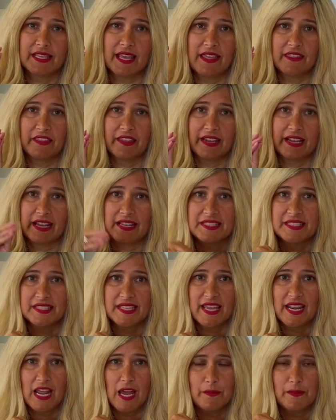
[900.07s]
and like I
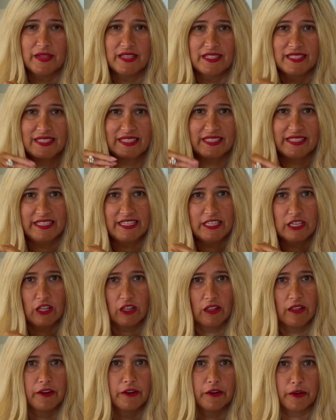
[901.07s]
said, I'm in
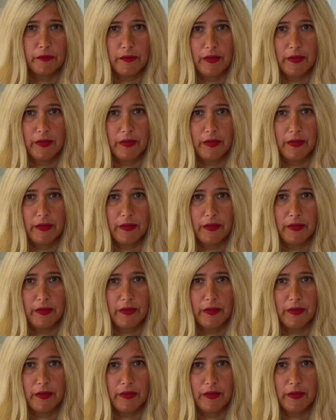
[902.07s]
declutter